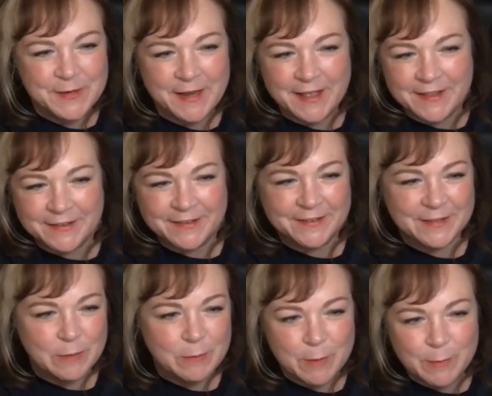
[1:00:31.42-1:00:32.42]
together
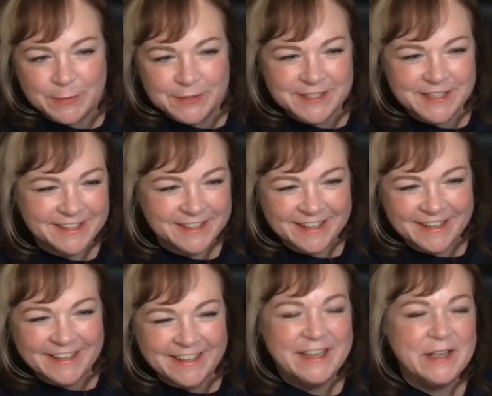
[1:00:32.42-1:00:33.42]
like peanut butter and jelly.
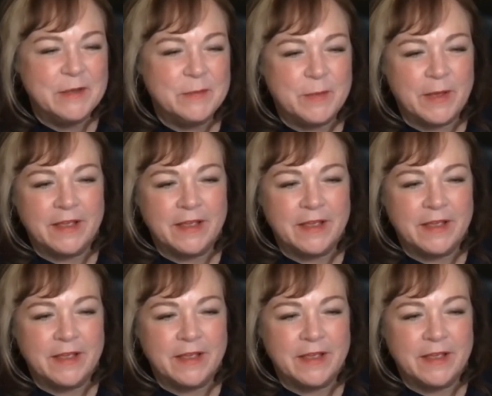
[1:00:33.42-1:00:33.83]
But